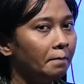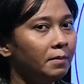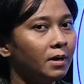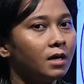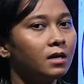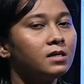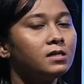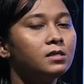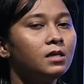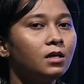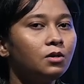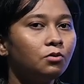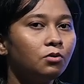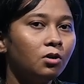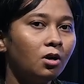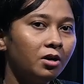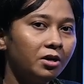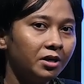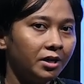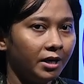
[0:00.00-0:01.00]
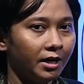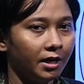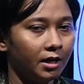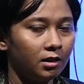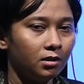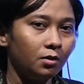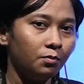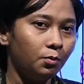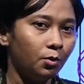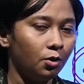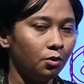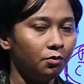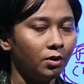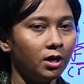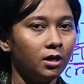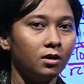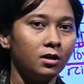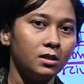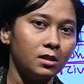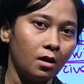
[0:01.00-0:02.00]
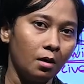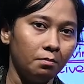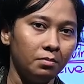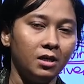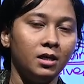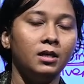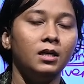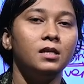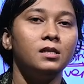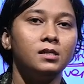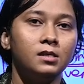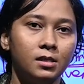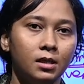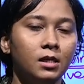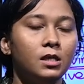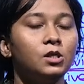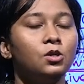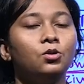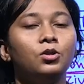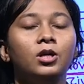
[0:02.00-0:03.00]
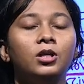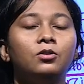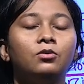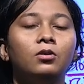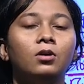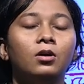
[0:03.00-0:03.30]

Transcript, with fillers: because they do not need, the pond water is completely still, so they